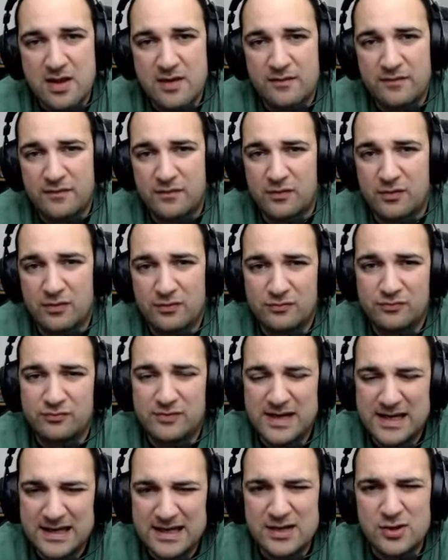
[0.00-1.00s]
for
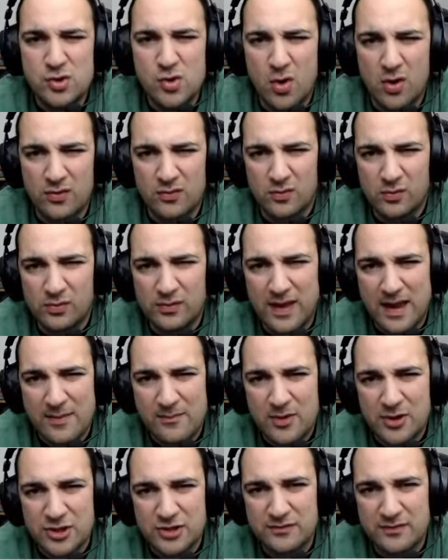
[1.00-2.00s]
really not all that
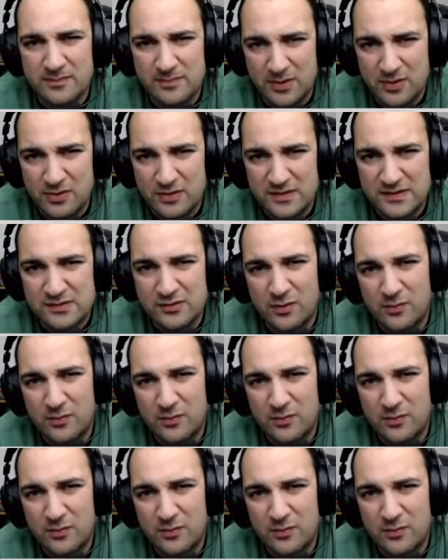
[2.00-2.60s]
much of a bonus,